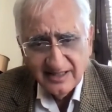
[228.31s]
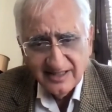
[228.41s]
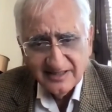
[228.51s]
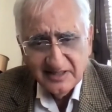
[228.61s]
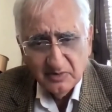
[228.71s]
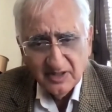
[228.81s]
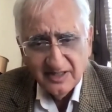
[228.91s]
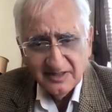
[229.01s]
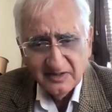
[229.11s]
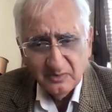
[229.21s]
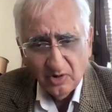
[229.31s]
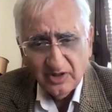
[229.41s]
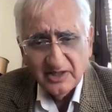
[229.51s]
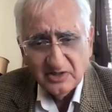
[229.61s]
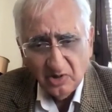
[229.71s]
They were walking
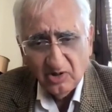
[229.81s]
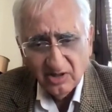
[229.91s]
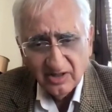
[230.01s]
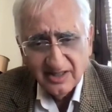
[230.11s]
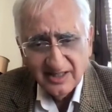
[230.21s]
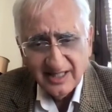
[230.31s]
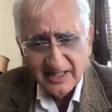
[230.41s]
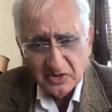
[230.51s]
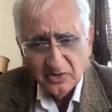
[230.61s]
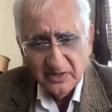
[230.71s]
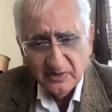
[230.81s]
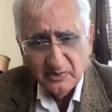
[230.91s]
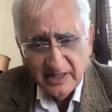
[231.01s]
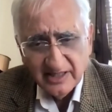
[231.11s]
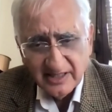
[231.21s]
tall as though they were winning this
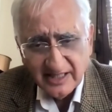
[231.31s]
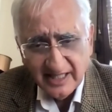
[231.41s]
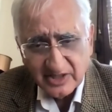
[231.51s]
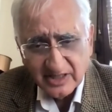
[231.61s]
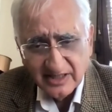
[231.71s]
election.